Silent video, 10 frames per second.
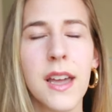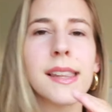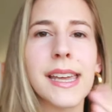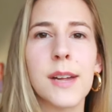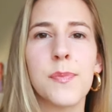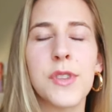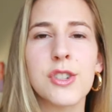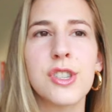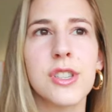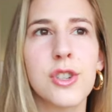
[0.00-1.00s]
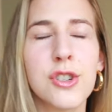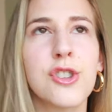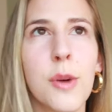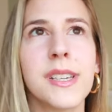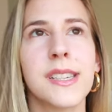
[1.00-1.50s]
Like there's there's
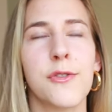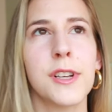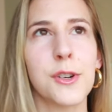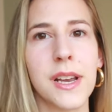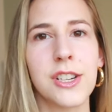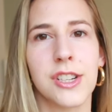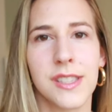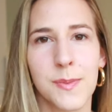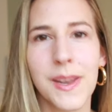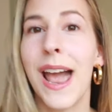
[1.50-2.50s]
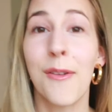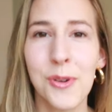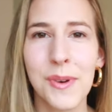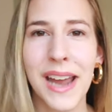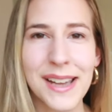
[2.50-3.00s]
so many different iterations, but
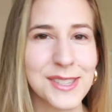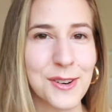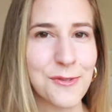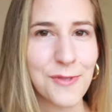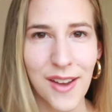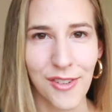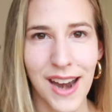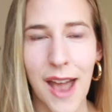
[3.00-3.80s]
everyone has their favorite.